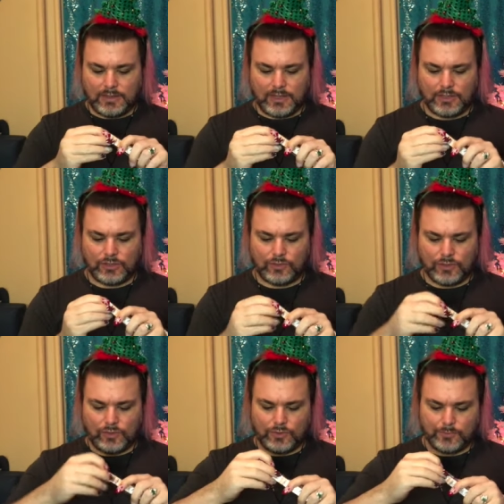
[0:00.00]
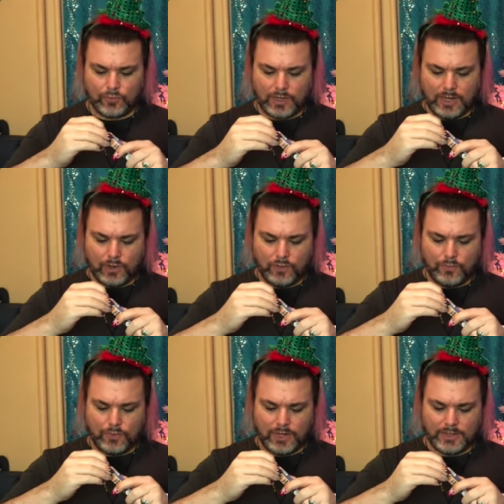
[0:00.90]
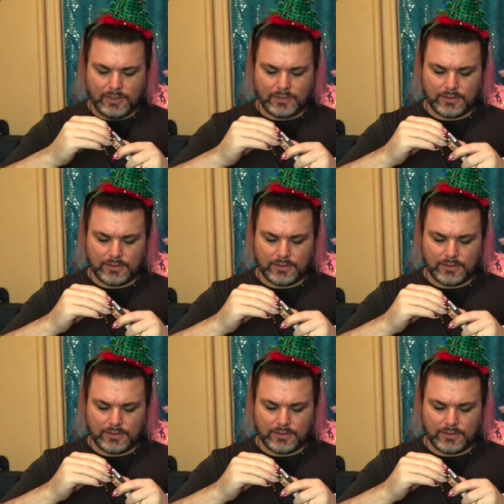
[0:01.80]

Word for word: I do use brow products,